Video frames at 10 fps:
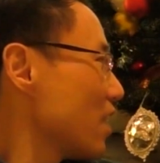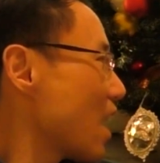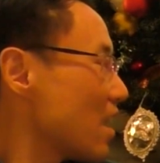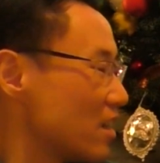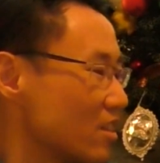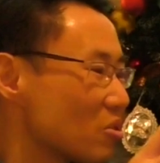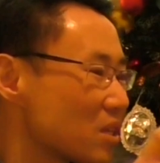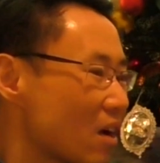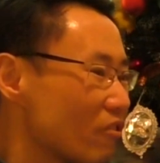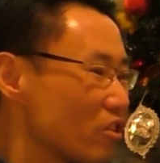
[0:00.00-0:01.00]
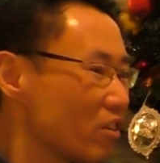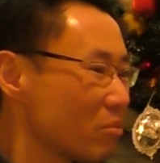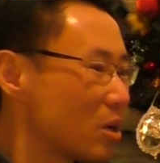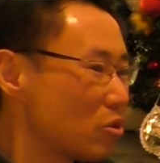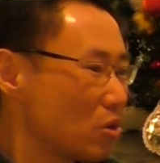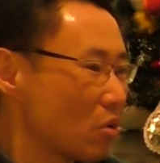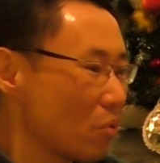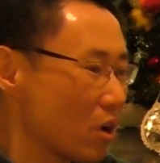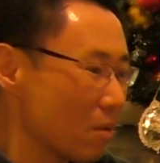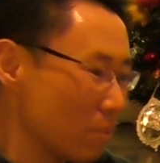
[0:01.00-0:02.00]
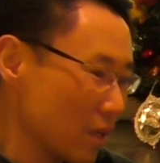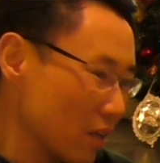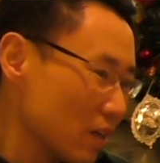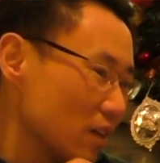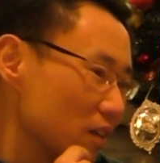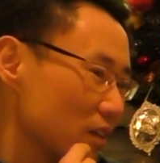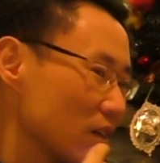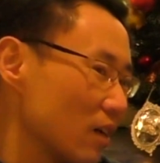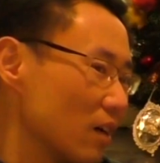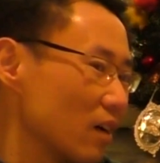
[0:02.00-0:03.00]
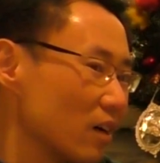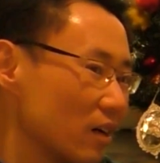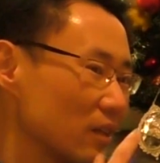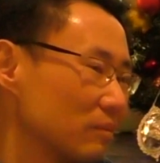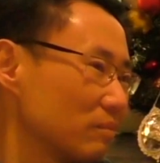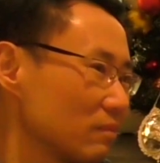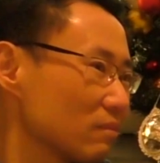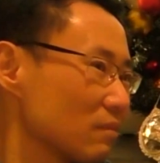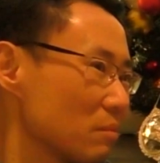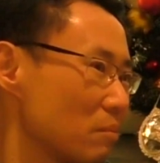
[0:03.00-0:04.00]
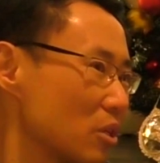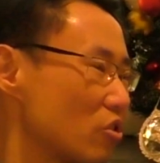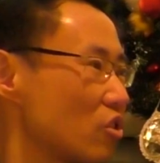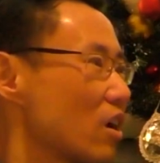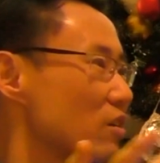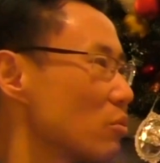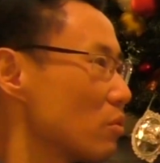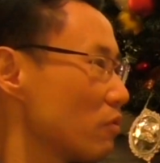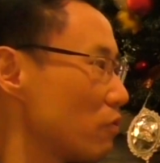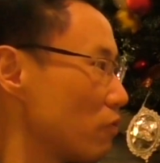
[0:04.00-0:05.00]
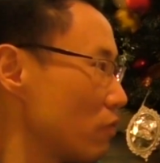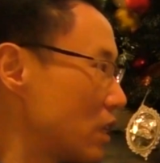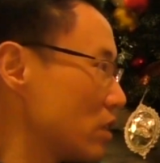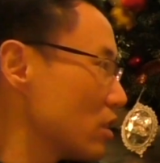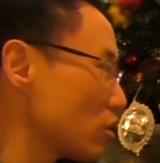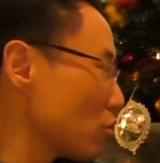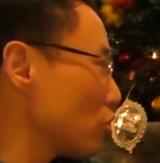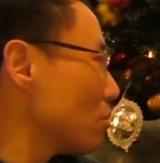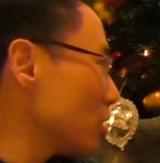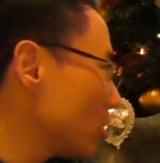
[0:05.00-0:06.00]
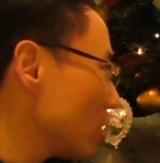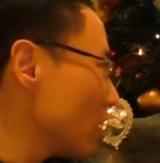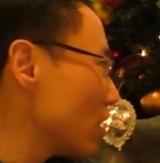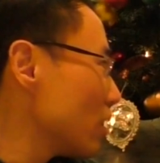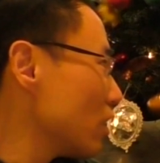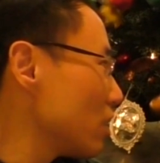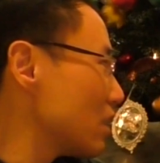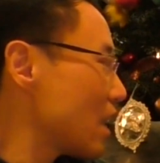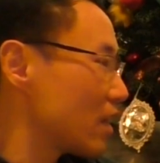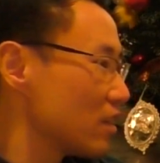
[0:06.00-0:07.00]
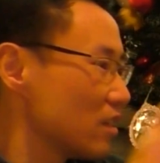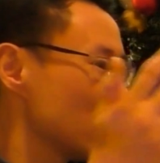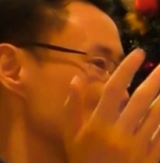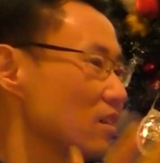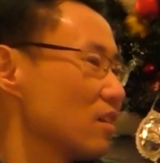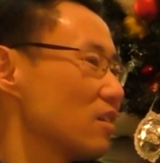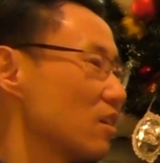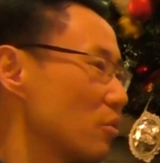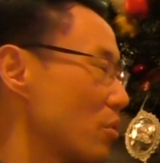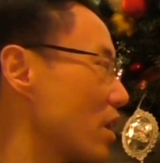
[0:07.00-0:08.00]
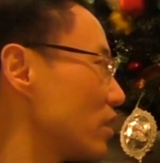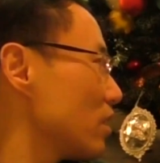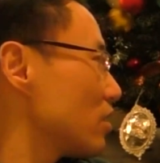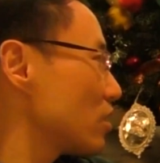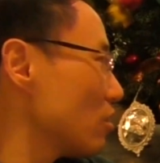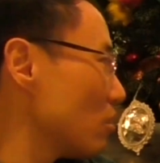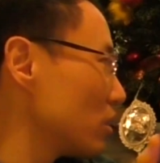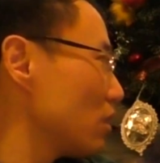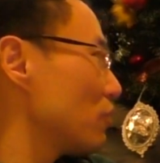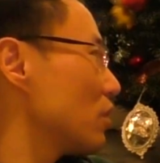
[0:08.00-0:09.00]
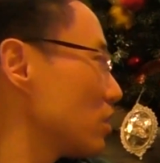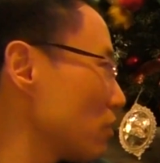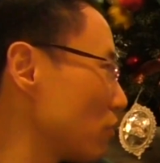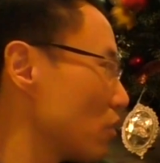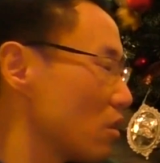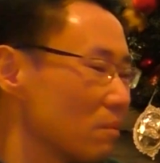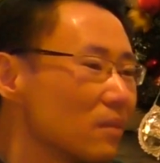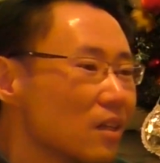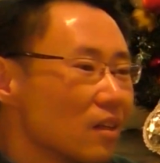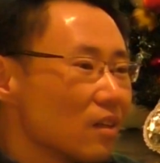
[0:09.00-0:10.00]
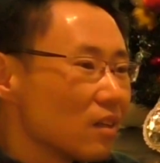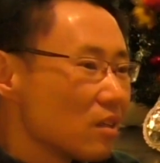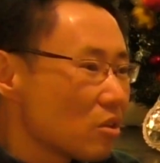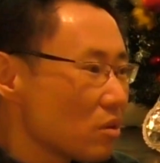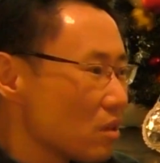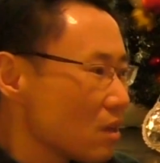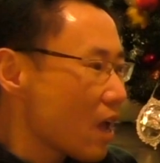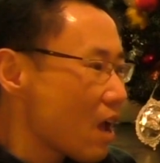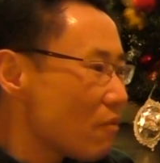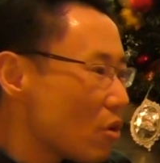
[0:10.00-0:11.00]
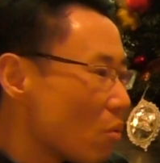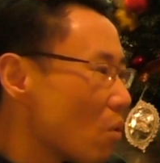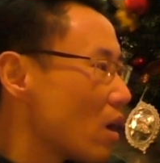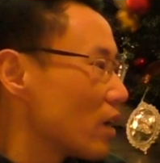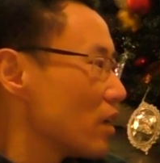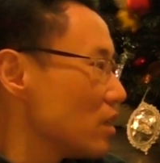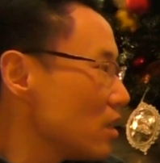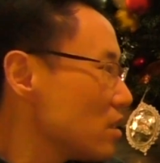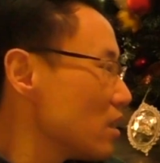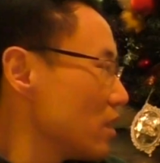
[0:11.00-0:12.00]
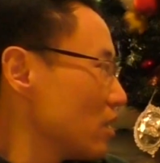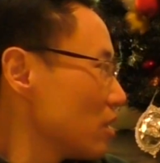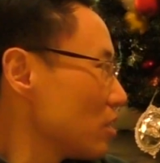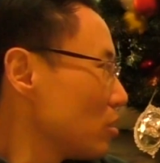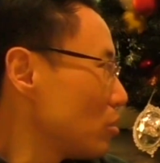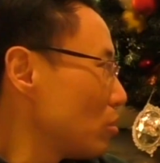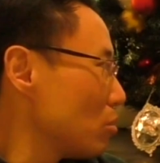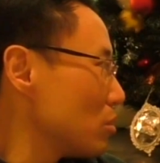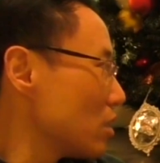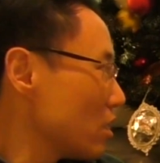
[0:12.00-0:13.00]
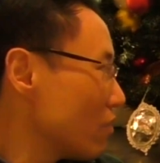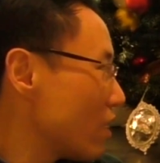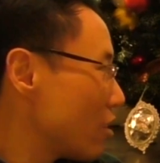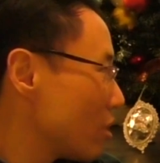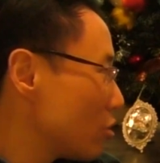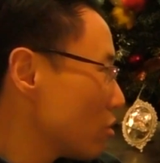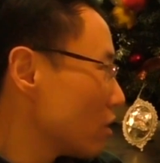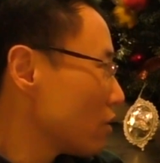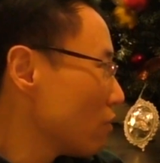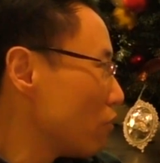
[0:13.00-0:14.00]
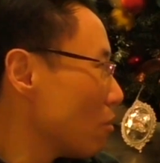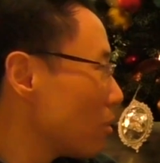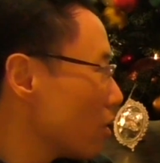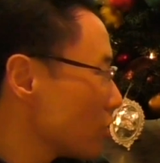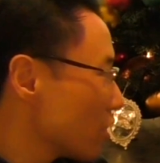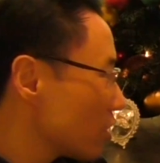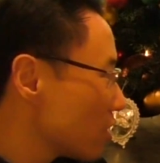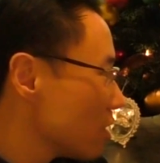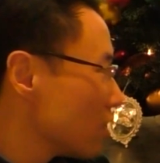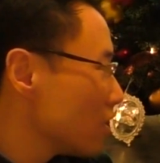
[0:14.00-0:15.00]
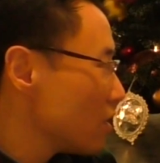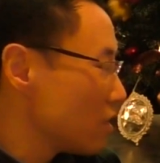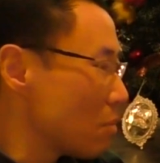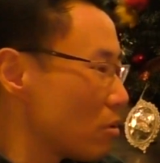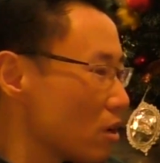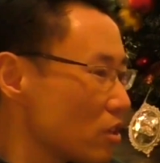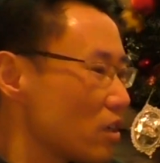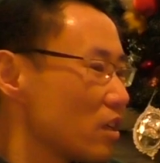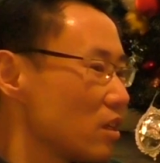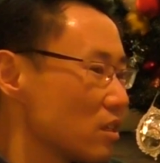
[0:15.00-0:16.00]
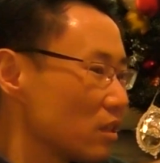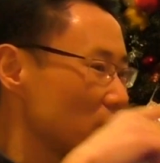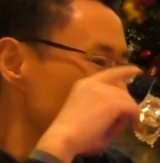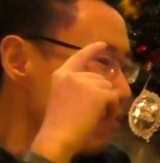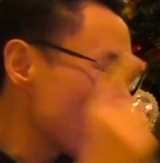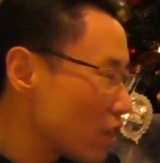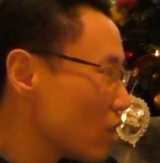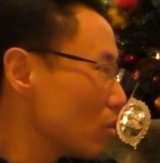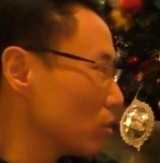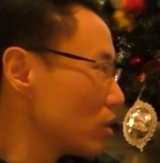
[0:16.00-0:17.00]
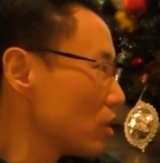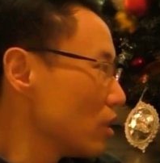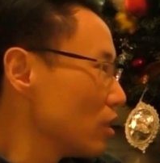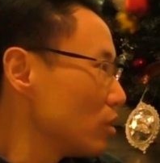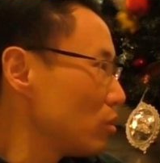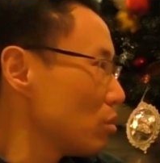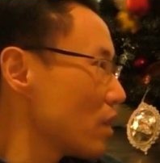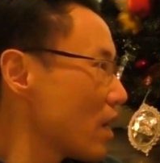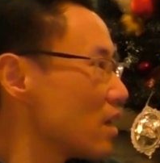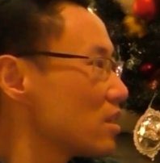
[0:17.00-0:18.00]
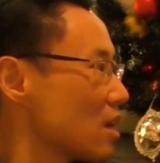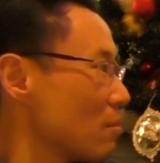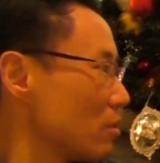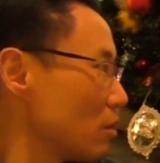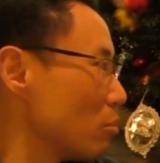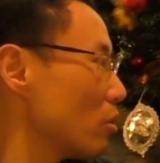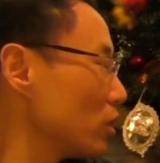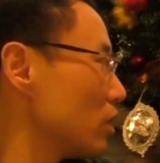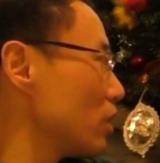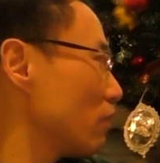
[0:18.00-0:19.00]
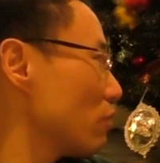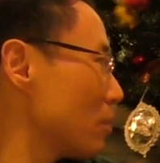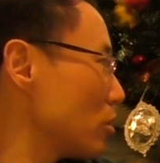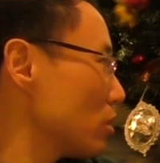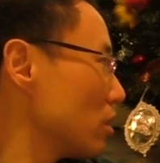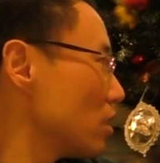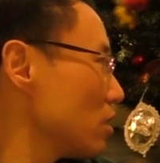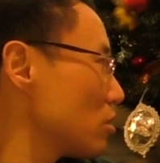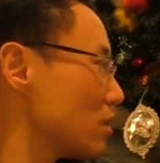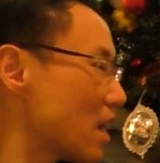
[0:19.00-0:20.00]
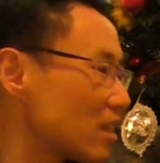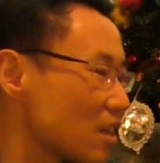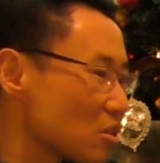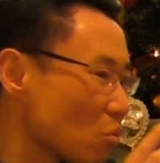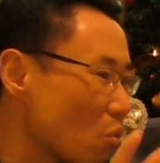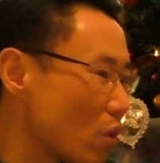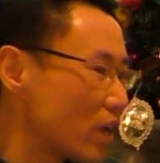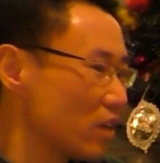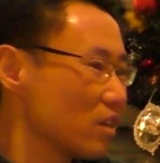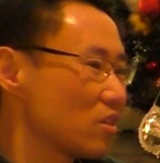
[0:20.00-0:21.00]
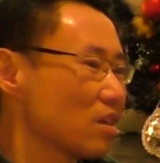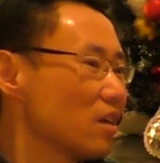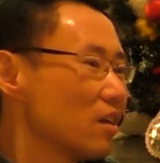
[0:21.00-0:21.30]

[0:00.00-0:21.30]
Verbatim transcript: and those kind of information will be. Uh, be shared with the social media, like the, the, the Reddit or different from. So everyone can easily do the evaluation for project. Yeah. The project is difficult to handle some important information. So that is way is